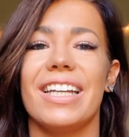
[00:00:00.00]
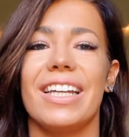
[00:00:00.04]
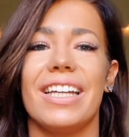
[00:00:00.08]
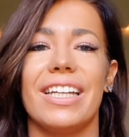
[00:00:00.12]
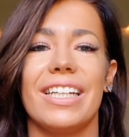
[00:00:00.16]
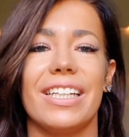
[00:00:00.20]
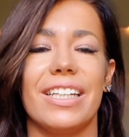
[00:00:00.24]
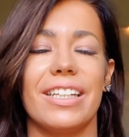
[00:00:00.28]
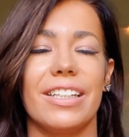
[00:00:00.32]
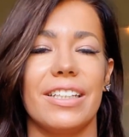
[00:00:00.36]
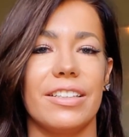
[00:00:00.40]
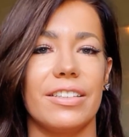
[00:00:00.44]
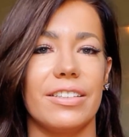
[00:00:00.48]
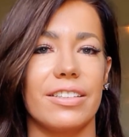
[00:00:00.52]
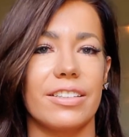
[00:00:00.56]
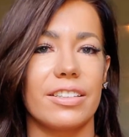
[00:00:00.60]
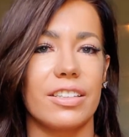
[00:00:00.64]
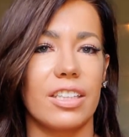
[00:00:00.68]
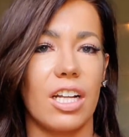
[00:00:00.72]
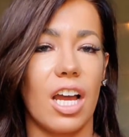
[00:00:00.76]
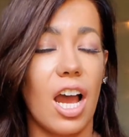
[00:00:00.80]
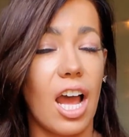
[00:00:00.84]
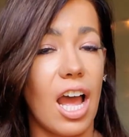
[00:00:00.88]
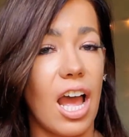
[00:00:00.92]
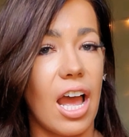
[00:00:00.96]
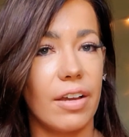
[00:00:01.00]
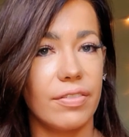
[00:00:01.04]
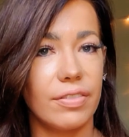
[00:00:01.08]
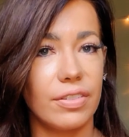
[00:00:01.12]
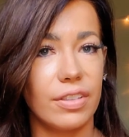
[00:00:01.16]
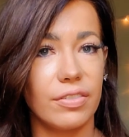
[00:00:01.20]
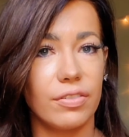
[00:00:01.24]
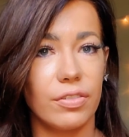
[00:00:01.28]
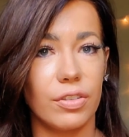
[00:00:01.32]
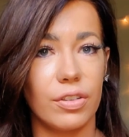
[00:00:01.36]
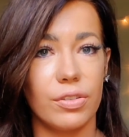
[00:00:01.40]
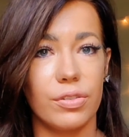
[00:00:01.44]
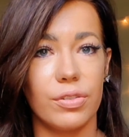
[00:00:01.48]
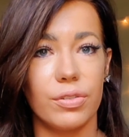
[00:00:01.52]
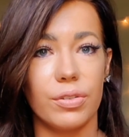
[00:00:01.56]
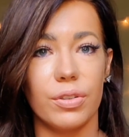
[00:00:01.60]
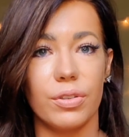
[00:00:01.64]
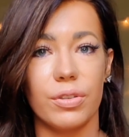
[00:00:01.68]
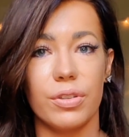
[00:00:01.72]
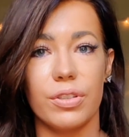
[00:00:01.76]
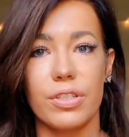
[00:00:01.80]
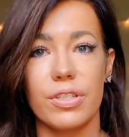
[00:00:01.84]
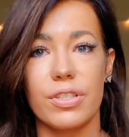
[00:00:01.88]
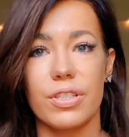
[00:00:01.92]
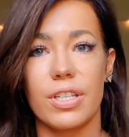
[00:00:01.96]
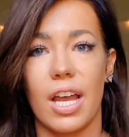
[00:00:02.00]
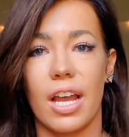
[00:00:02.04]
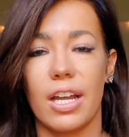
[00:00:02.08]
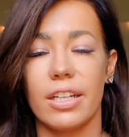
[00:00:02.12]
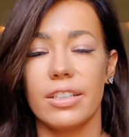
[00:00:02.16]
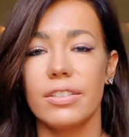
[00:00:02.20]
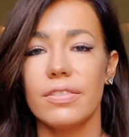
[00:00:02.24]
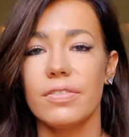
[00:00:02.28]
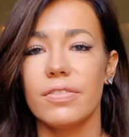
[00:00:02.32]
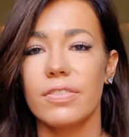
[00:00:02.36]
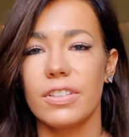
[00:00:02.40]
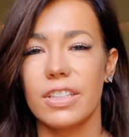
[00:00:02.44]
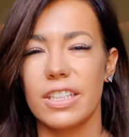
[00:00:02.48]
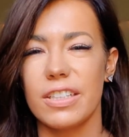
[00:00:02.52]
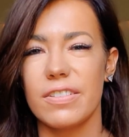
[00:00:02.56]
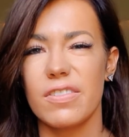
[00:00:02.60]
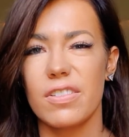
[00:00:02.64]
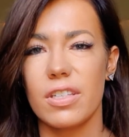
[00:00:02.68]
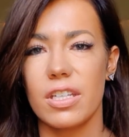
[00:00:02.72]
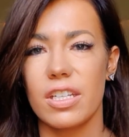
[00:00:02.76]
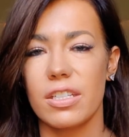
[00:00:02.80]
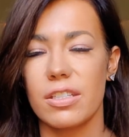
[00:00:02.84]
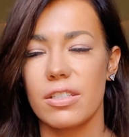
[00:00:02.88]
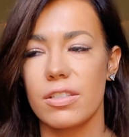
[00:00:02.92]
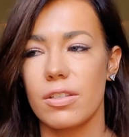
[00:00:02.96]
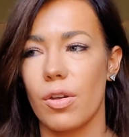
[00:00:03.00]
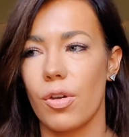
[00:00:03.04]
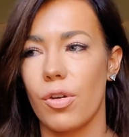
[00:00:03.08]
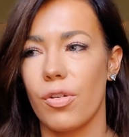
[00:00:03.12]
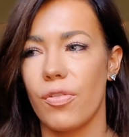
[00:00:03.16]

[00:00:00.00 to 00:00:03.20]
and not having food rules kind of leaves us